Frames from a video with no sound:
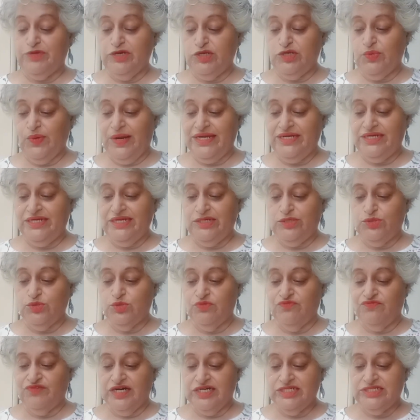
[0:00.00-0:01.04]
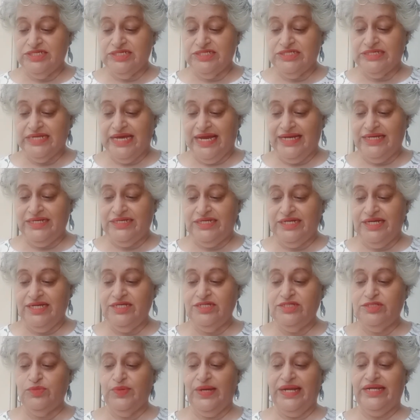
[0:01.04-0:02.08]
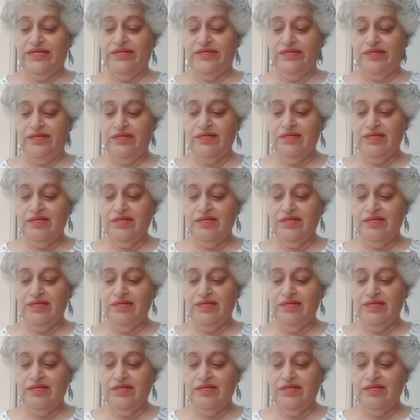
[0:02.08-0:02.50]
22 verses 19-20.